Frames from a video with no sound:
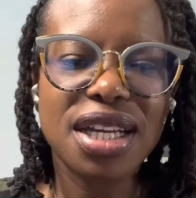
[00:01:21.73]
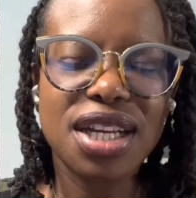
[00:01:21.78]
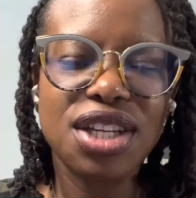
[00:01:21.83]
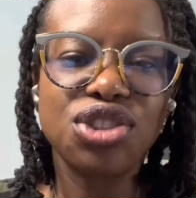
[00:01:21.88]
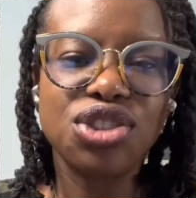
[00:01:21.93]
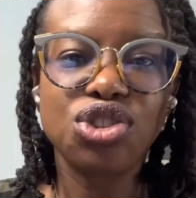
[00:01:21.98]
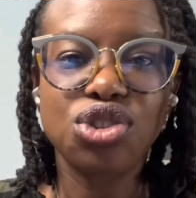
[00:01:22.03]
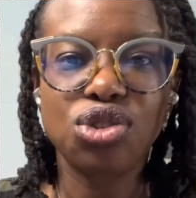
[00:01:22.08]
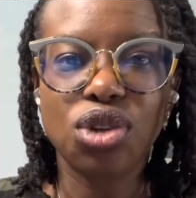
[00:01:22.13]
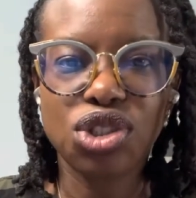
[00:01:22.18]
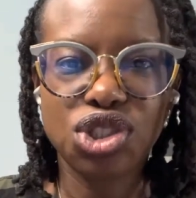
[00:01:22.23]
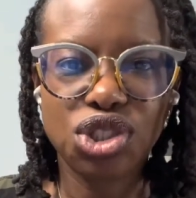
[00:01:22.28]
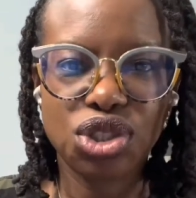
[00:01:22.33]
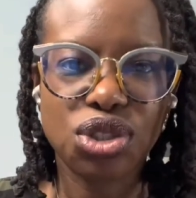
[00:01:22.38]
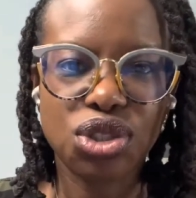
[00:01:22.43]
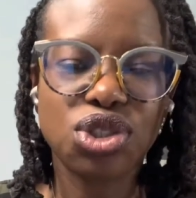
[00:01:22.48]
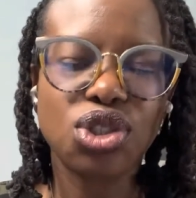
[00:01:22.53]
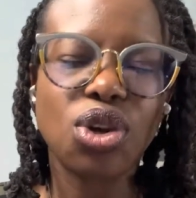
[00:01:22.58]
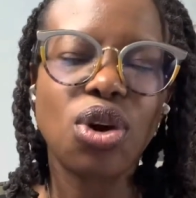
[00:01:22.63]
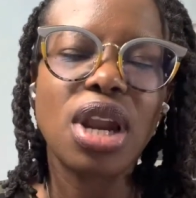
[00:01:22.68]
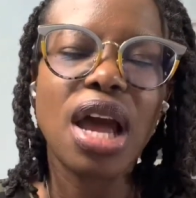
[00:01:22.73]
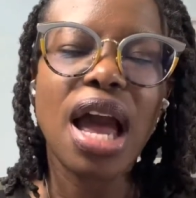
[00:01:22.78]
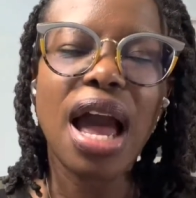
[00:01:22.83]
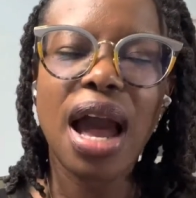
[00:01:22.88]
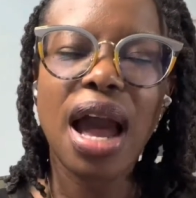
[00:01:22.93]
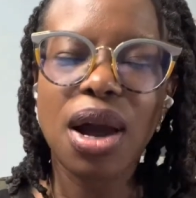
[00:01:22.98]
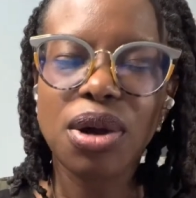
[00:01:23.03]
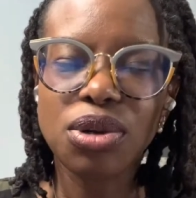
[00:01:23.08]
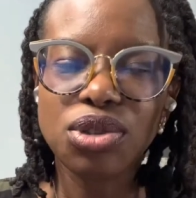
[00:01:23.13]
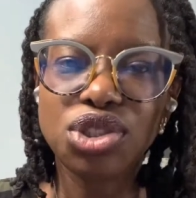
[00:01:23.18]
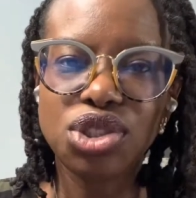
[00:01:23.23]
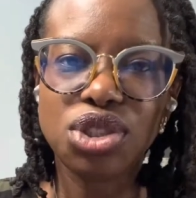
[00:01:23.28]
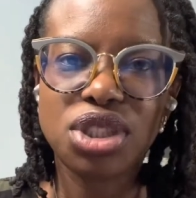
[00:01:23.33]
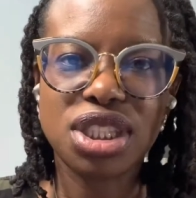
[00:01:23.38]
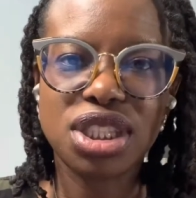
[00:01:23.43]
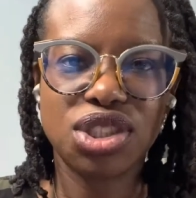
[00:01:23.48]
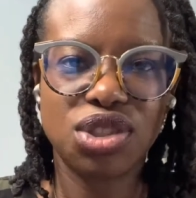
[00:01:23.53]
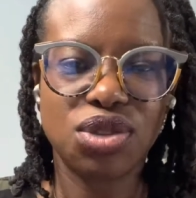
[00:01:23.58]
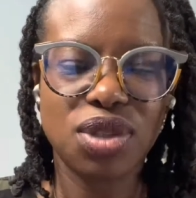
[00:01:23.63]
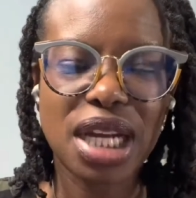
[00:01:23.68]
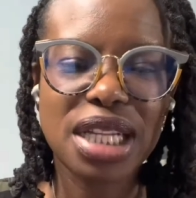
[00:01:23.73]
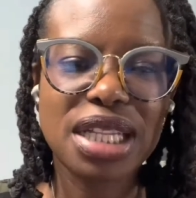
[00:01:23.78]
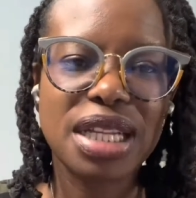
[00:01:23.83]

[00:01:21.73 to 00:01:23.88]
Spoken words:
instructions on how to distract